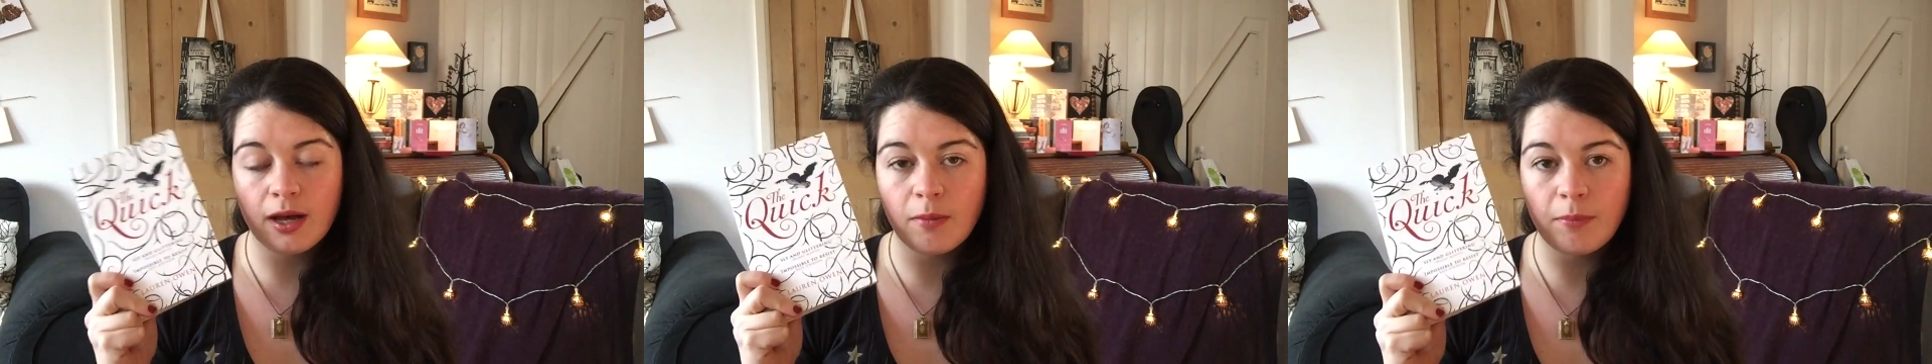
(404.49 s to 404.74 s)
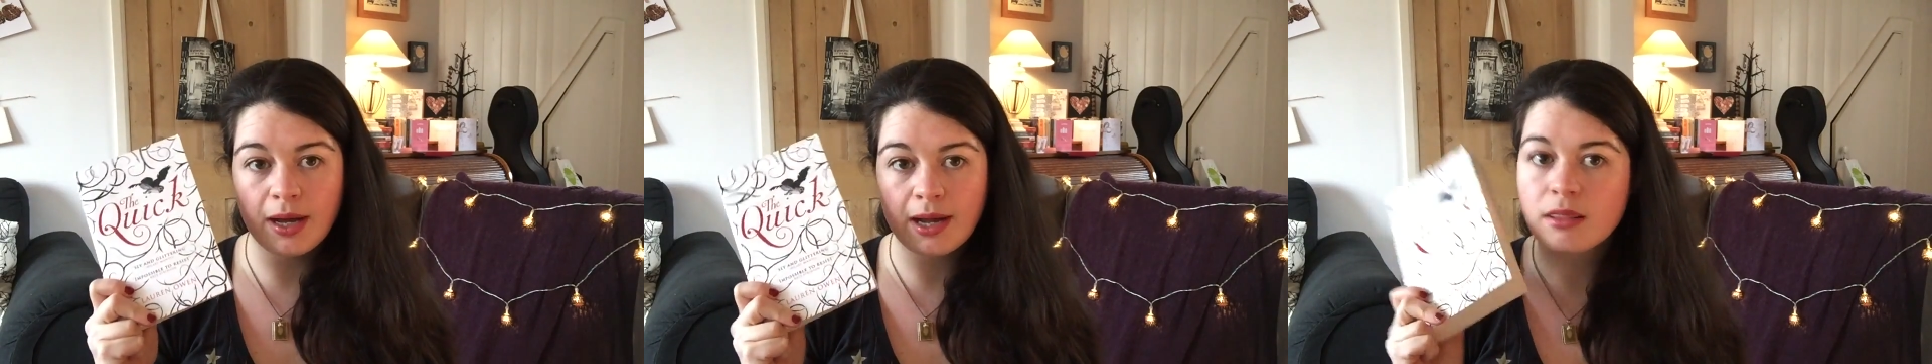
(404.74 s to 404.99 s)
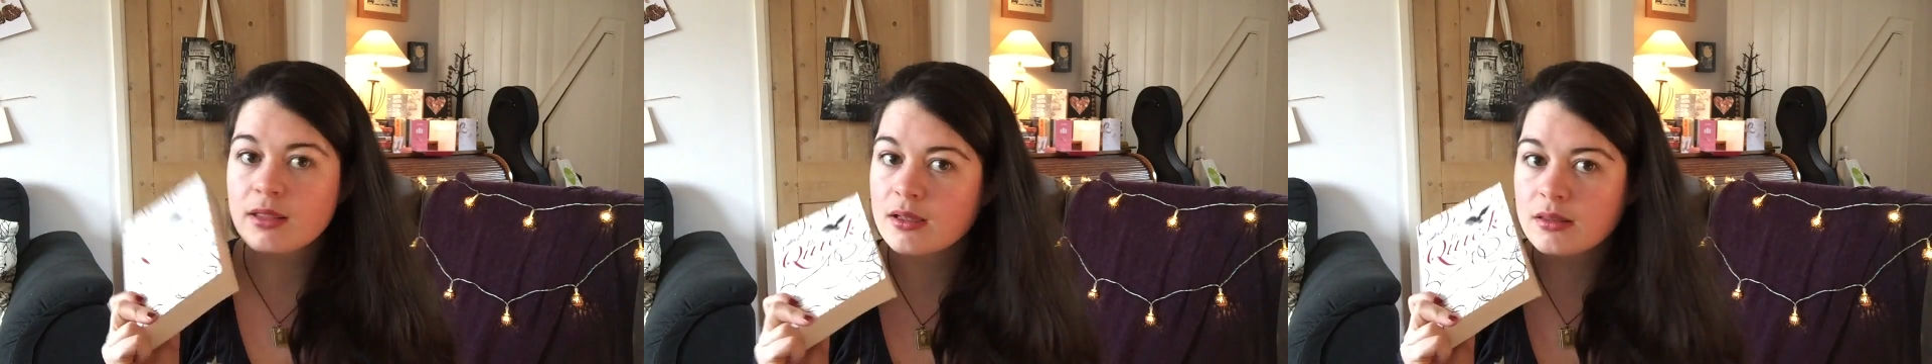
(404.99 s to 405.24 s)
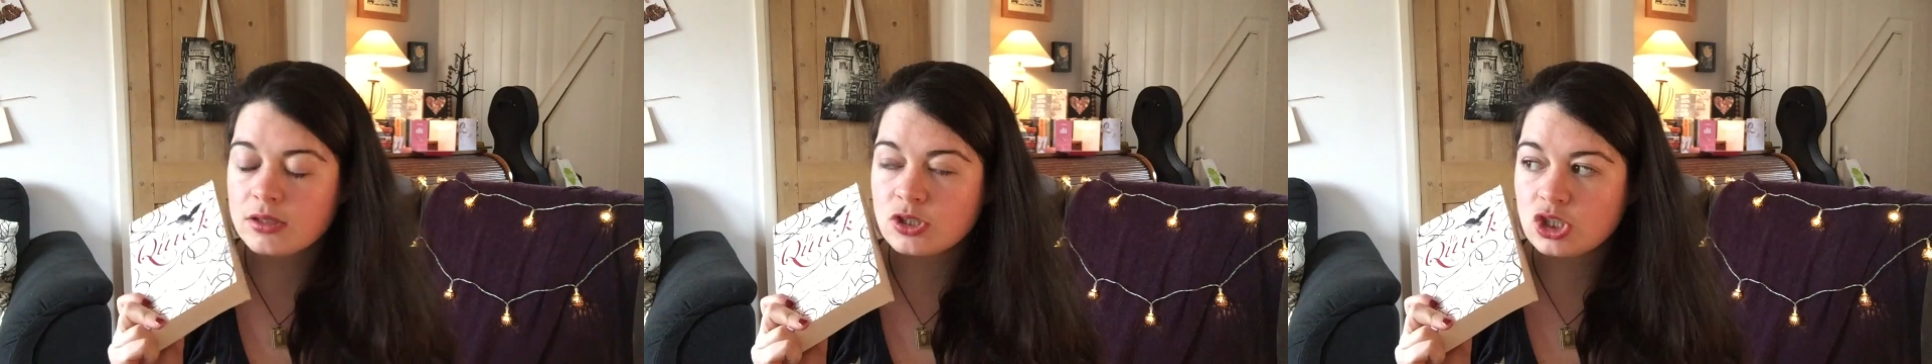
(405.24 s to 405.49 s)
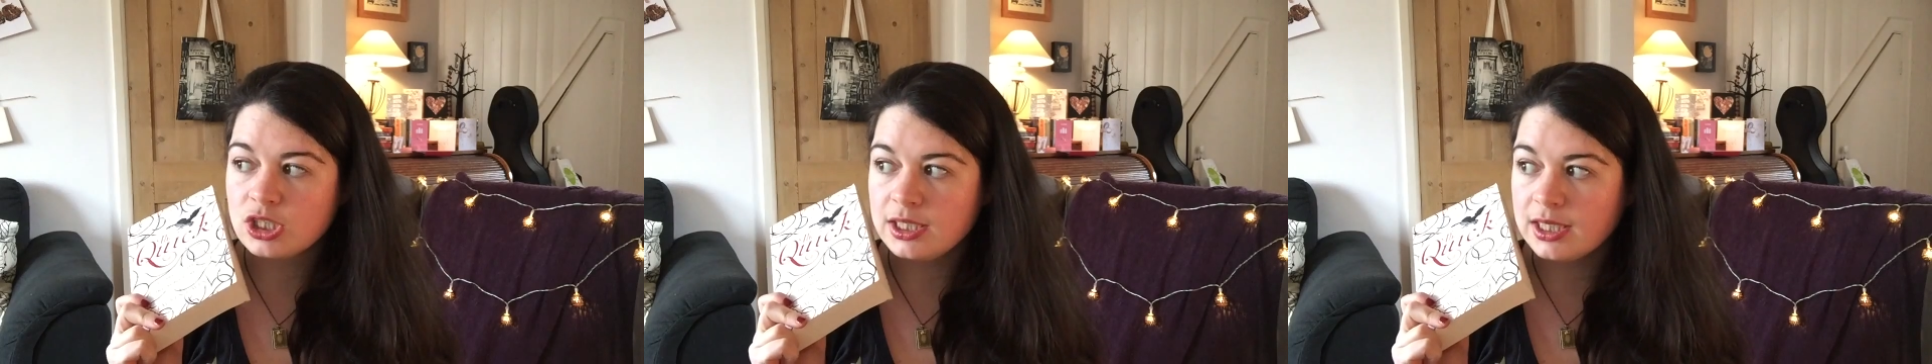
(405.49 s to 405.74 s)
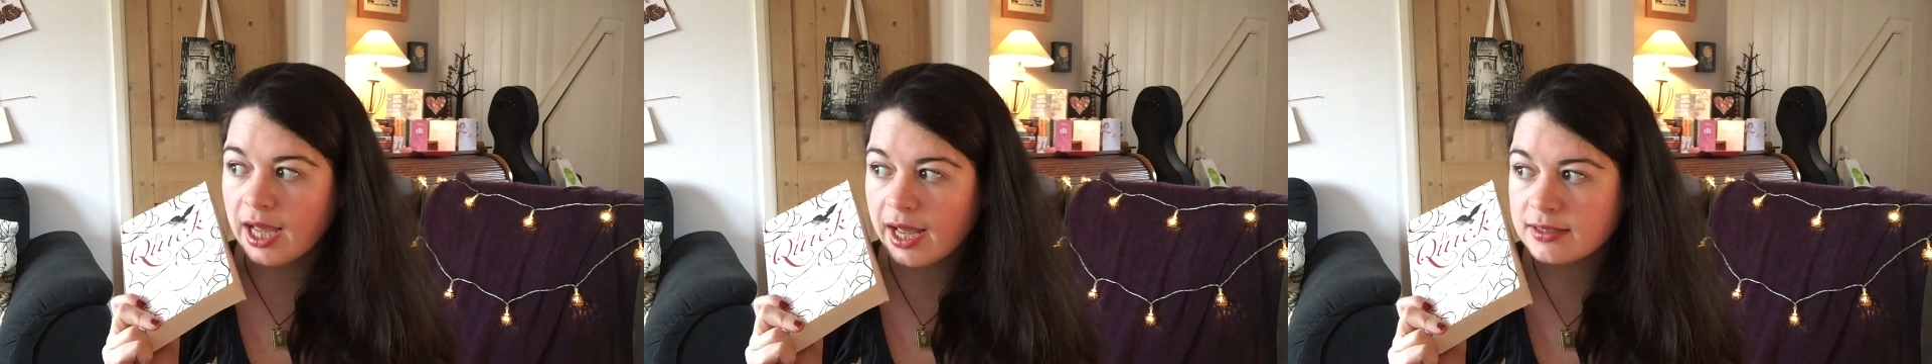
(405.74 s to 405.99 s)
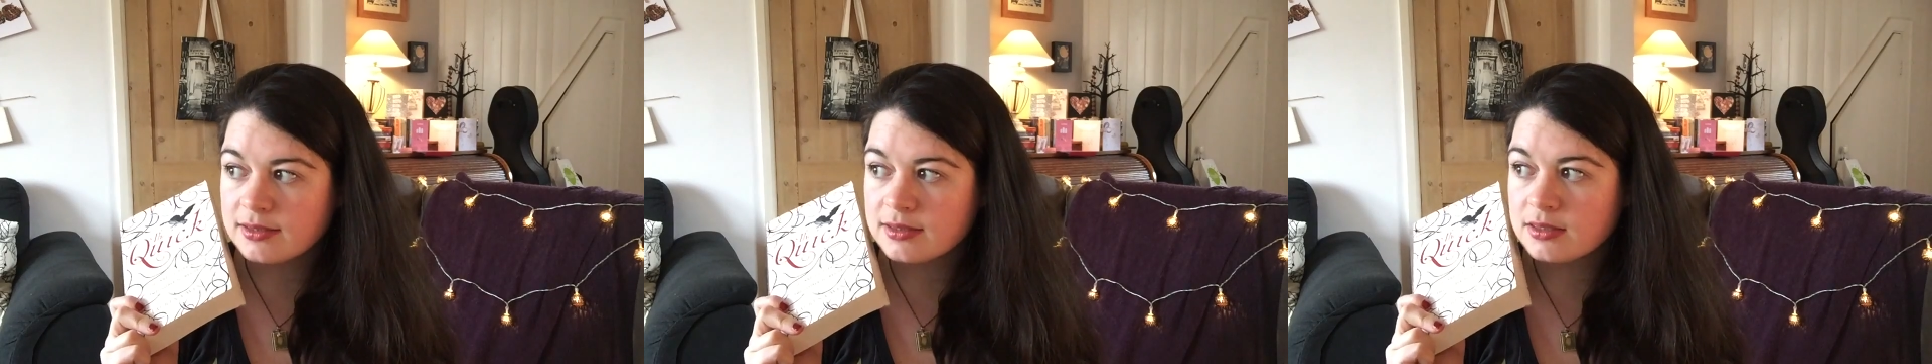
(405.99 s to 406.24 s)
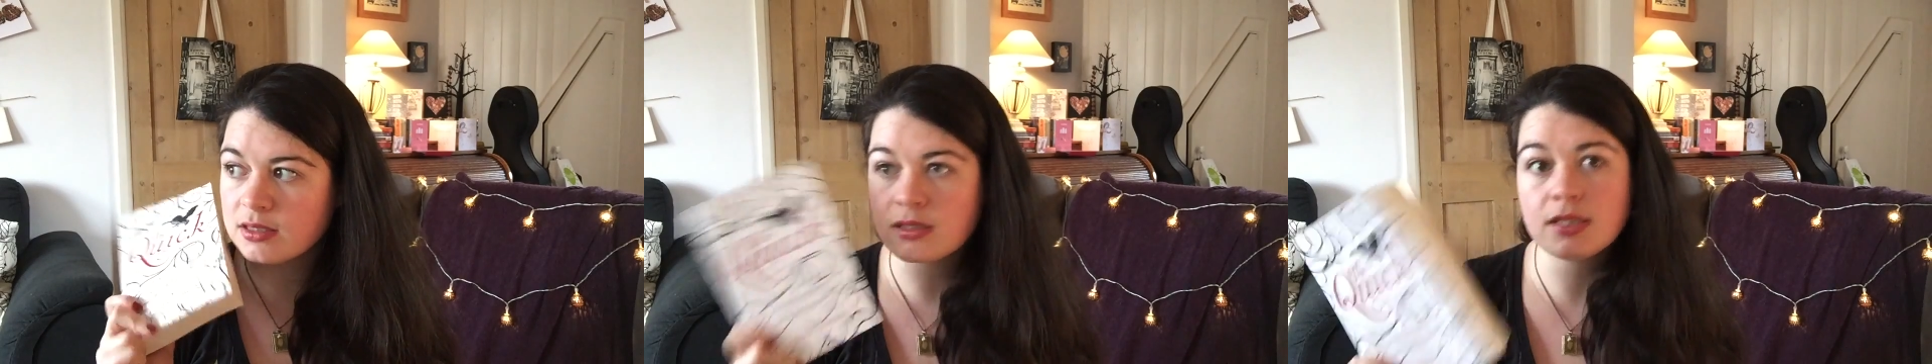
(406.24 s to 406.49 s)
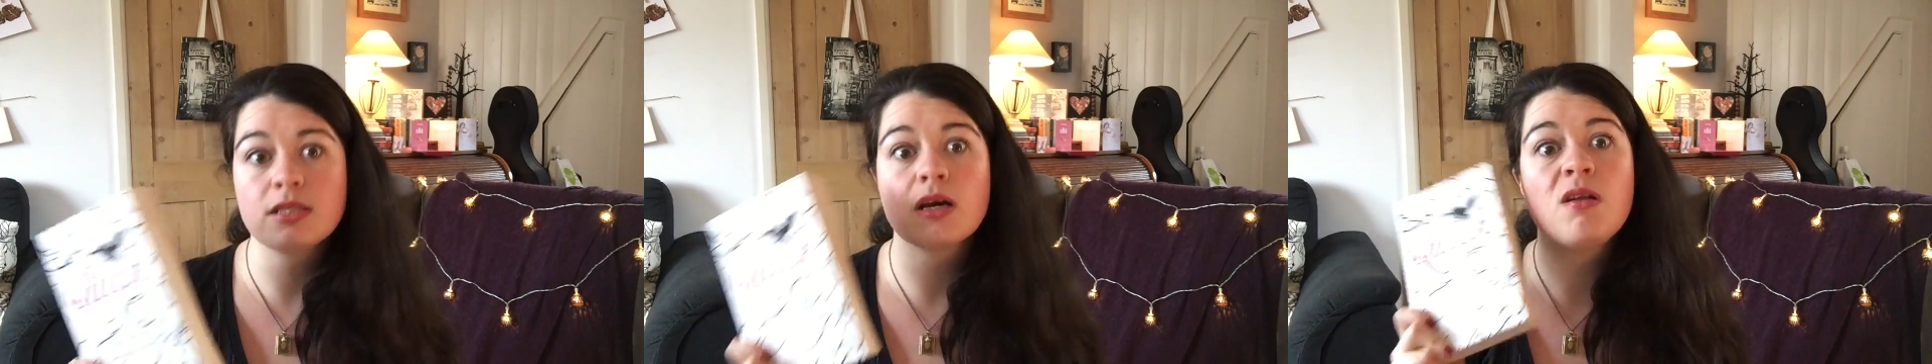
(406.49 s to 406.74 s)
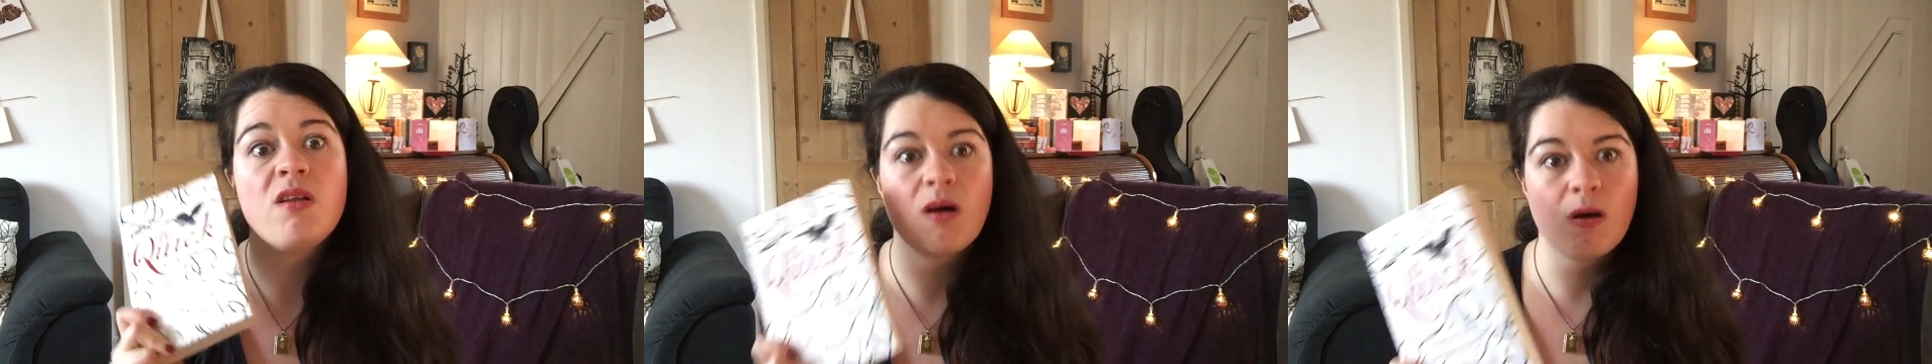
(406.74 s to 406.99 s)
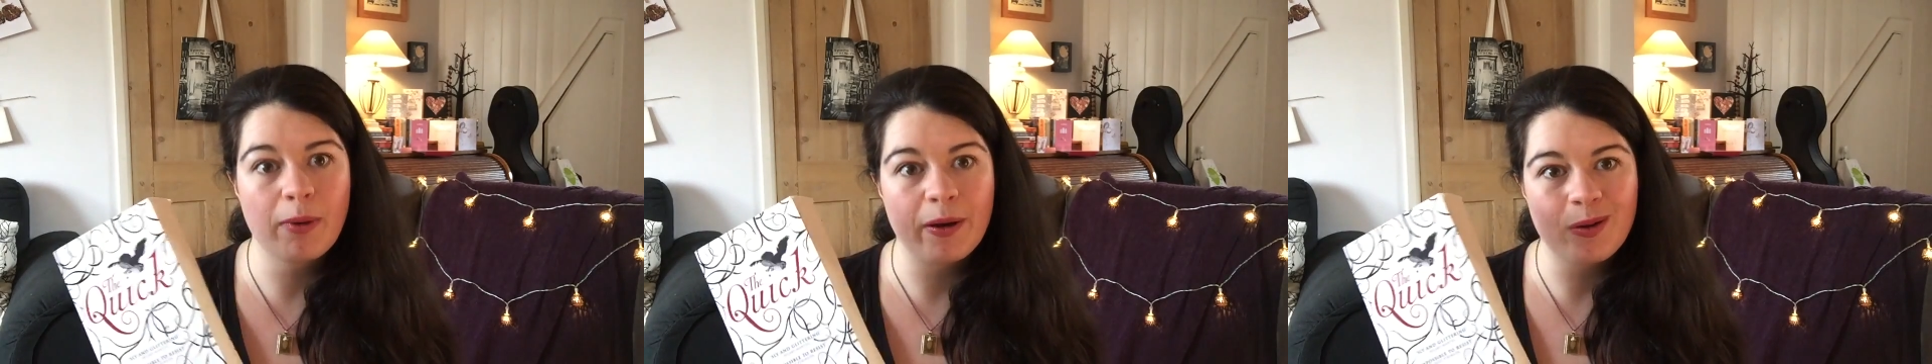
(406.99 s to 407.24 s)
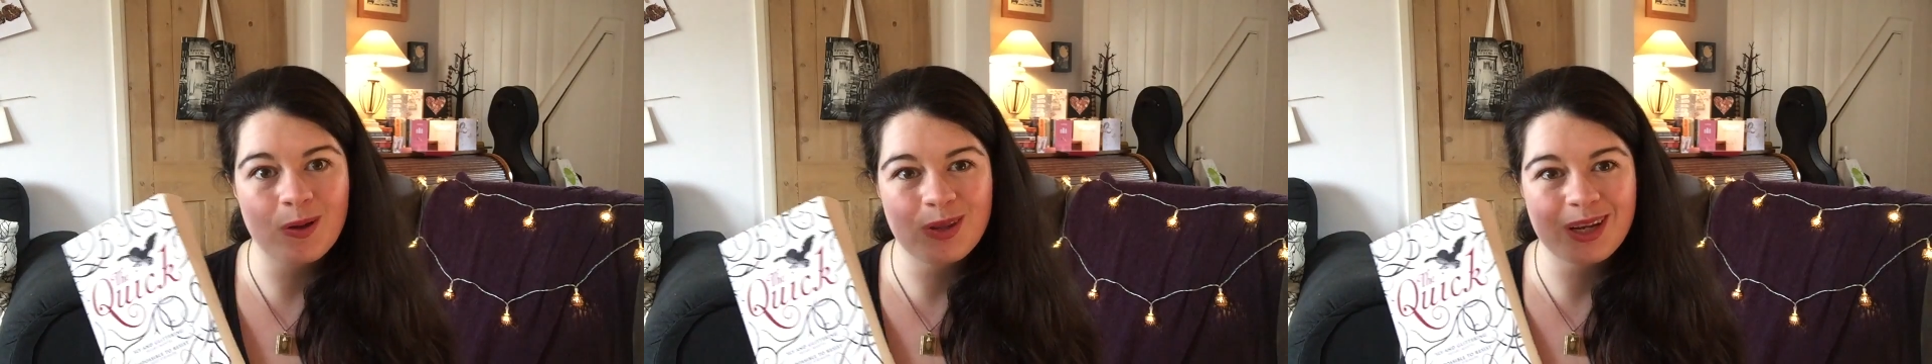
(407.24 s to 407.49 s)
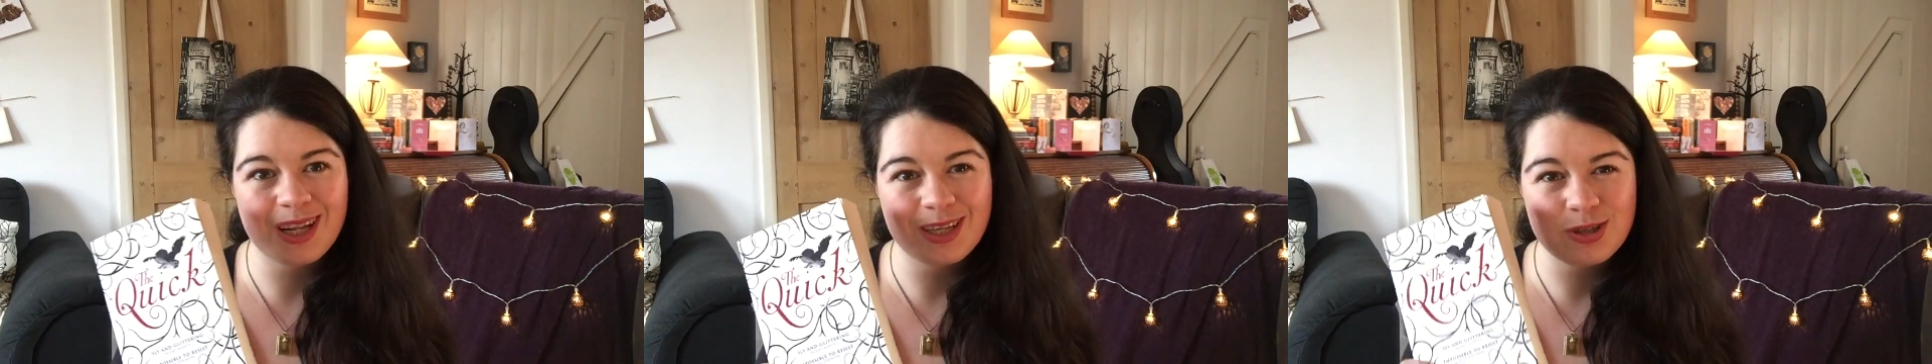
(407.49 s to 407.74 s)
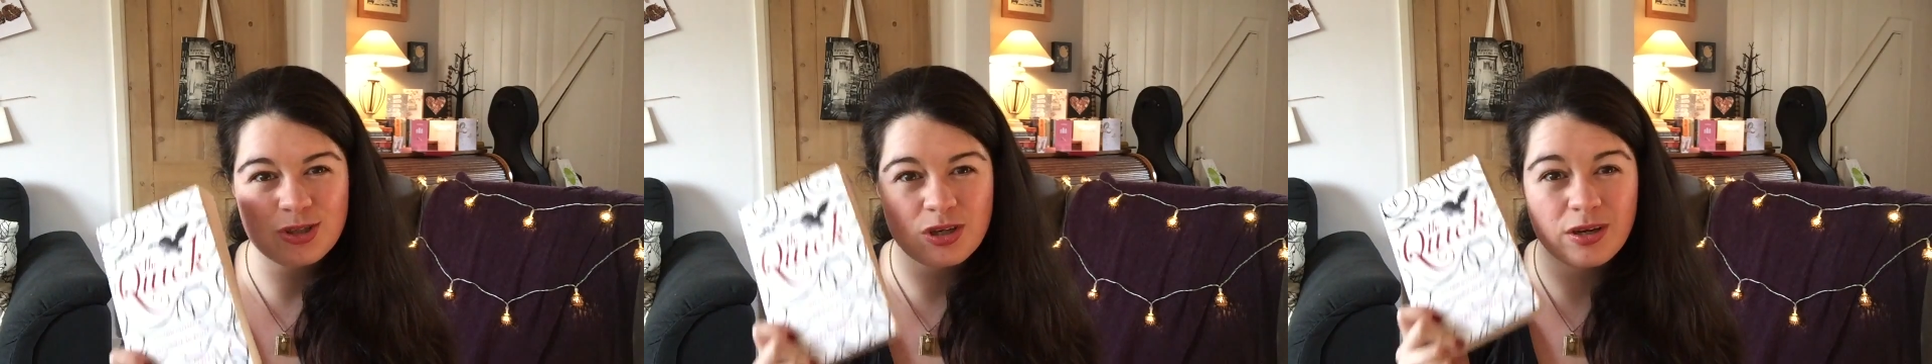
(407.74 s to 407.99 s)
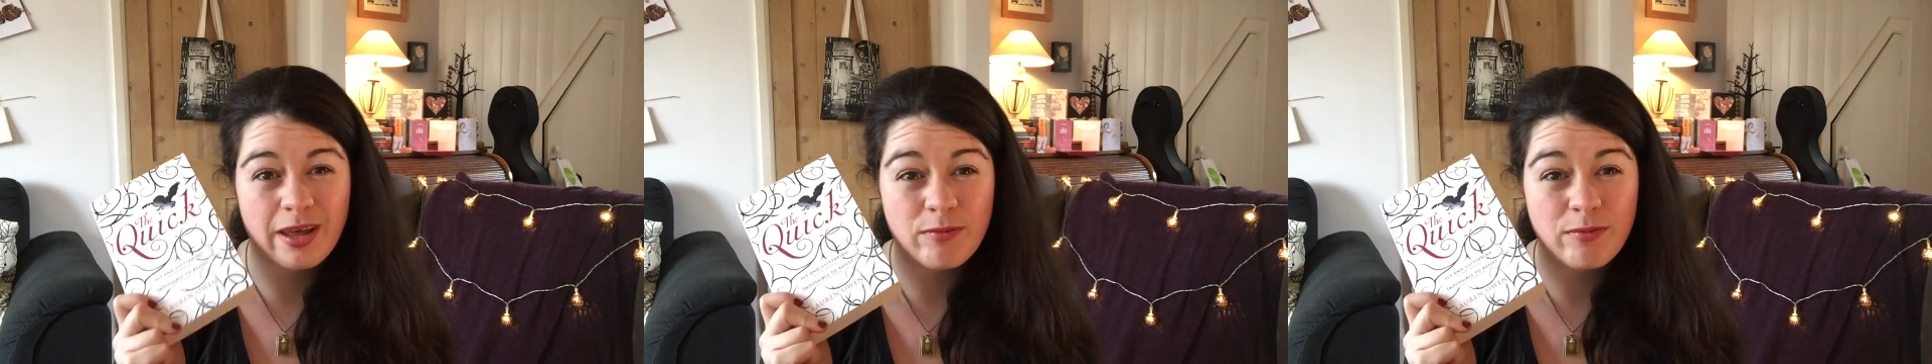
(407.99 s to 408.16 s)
I think that she has studied a lot about Gothic literature.